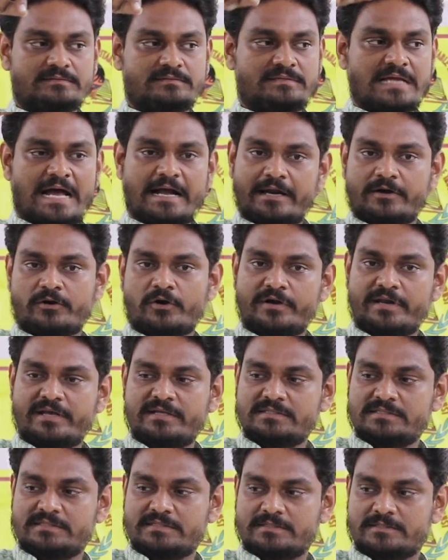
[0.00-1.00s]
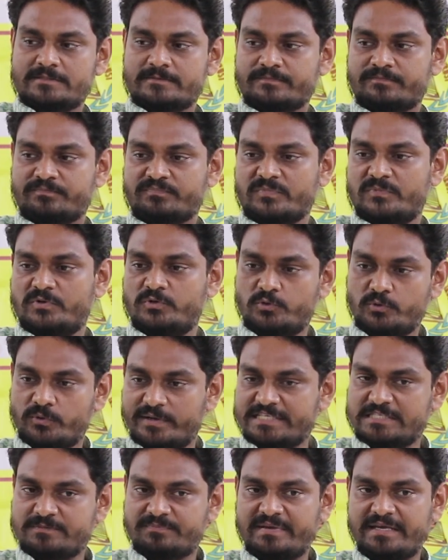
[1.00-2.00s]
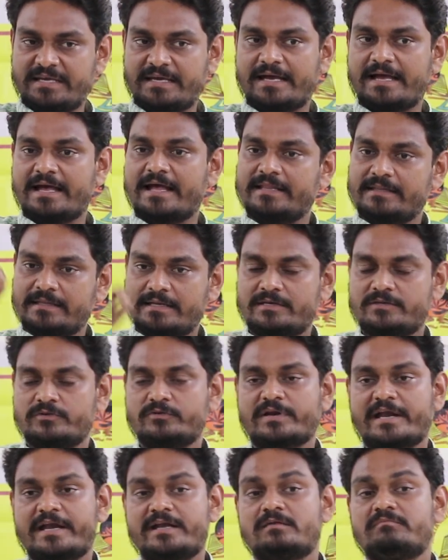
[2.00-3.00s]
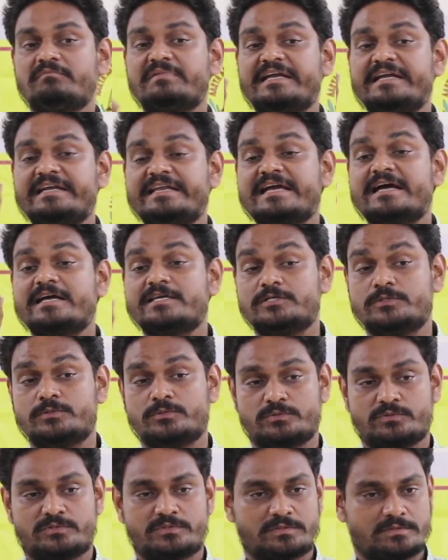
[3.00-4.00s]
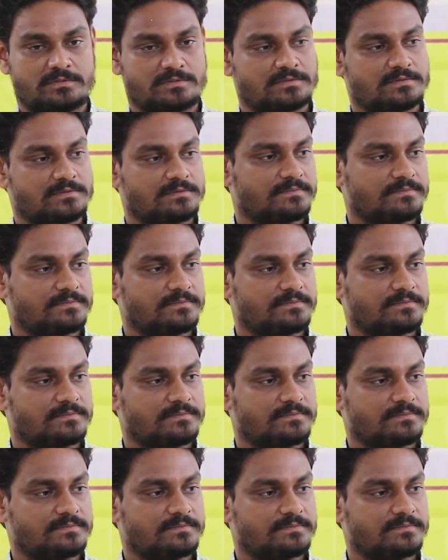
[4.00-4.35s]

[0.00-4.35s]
target audience, USP, and then you write media use.